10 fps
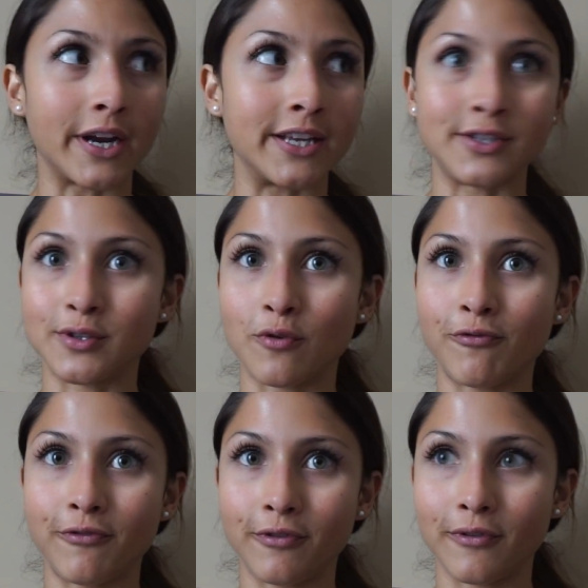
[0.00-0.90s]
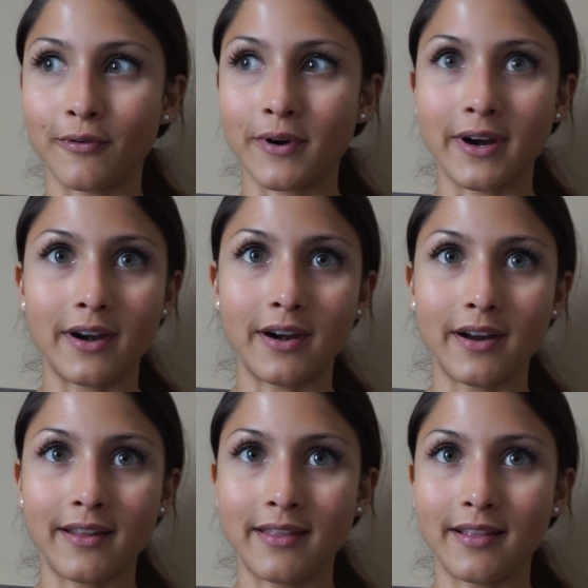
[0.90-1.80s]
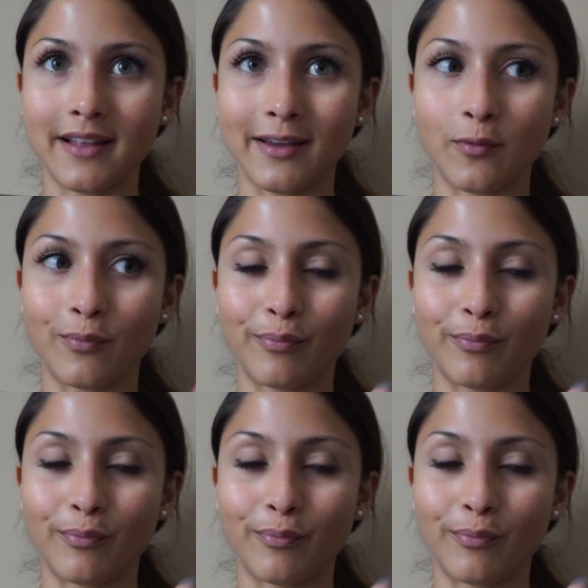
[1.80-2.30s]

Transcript: is no floor and like